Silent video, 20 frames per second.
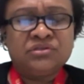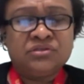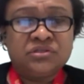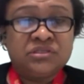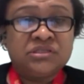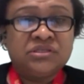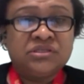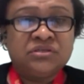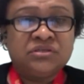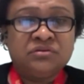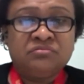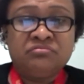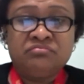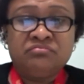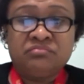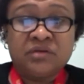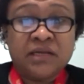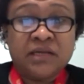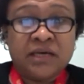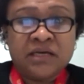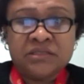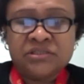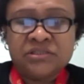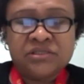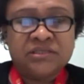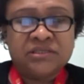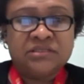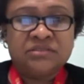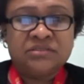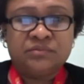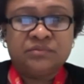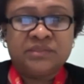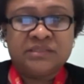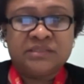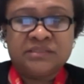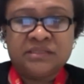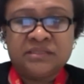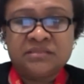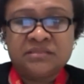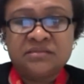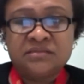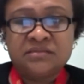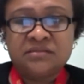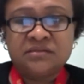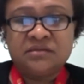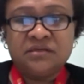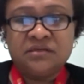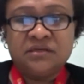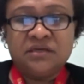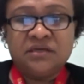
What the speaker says: continue largely to exist